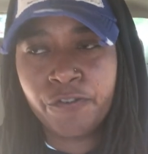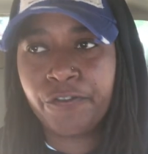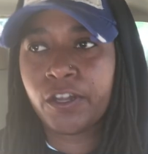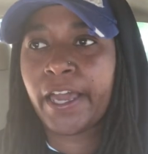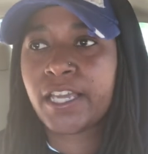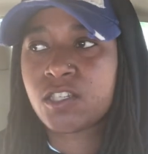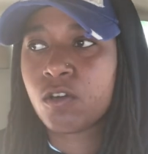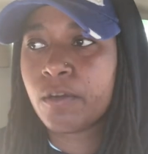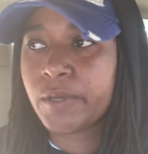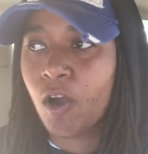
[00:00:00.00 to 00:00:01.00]
feel like it's
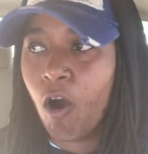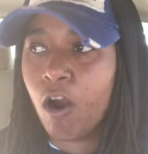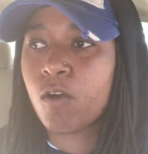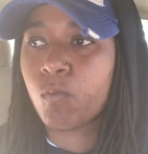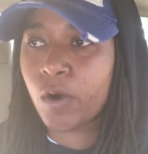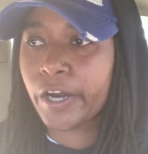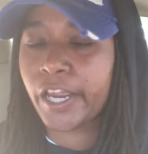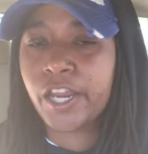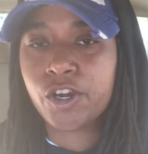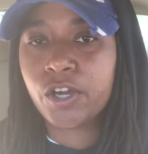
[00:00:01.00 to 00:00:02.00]
going to be hard work
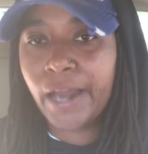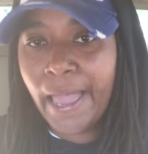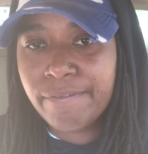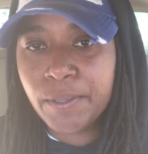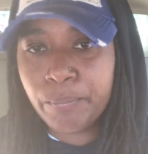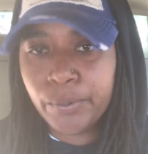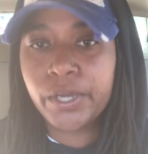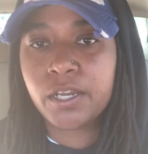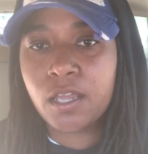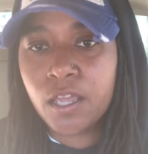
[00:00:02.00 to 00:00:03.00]
and you're going to have
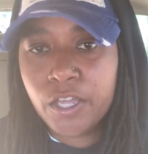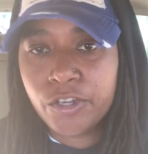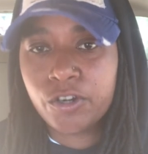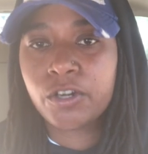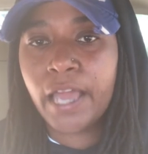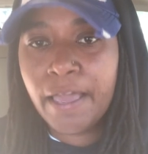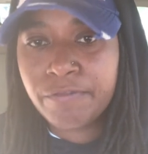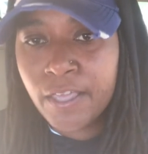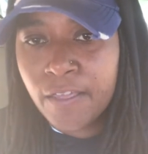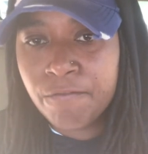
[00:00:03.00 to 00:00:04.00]

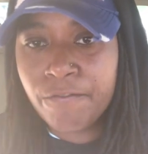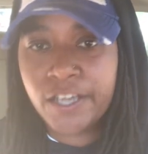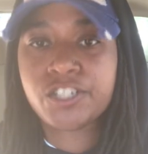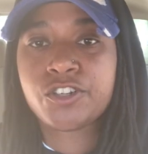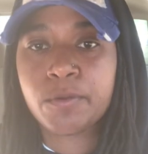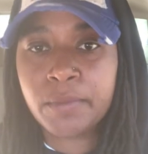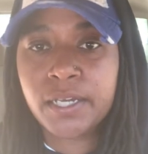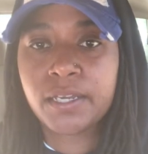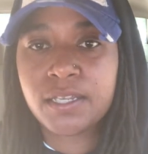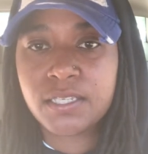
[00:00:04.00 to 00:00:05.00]
to invest your
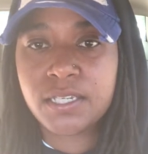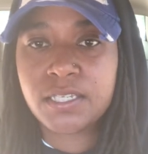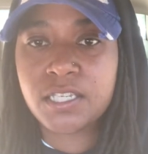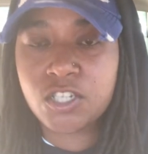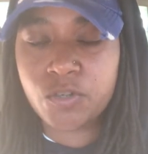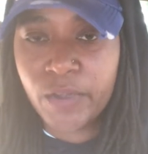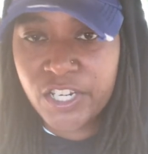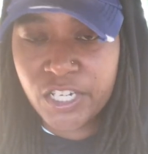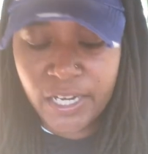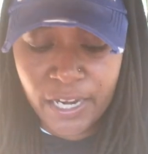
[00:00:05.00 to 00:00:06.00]
money into the
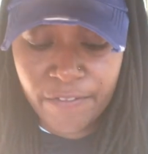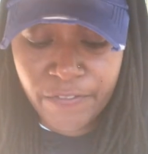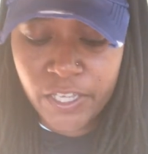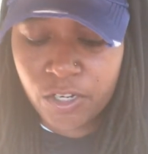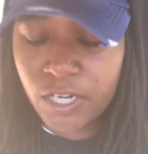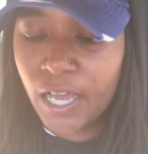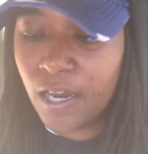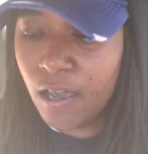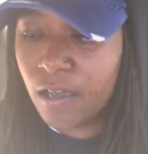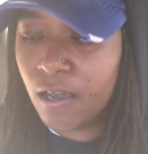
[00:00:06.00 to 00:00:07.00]
situation. And I think you're kind
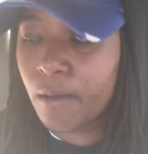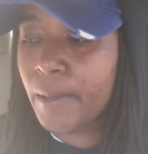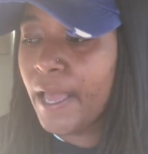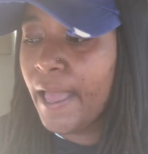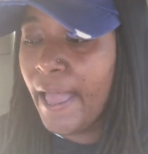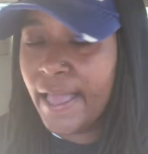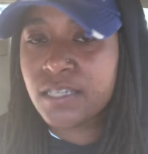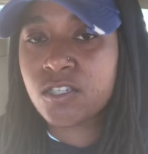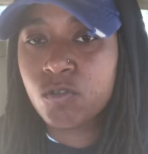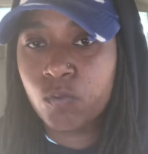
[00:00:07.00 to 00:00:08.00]
of hung up as
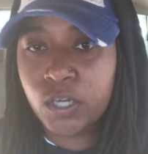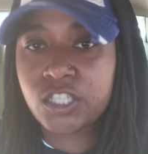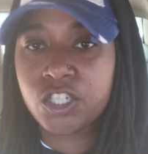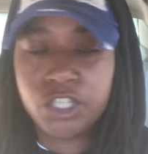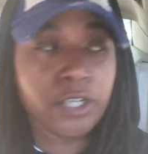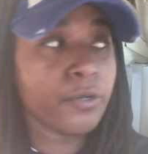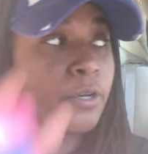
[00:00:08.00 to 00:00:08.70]
to what to do,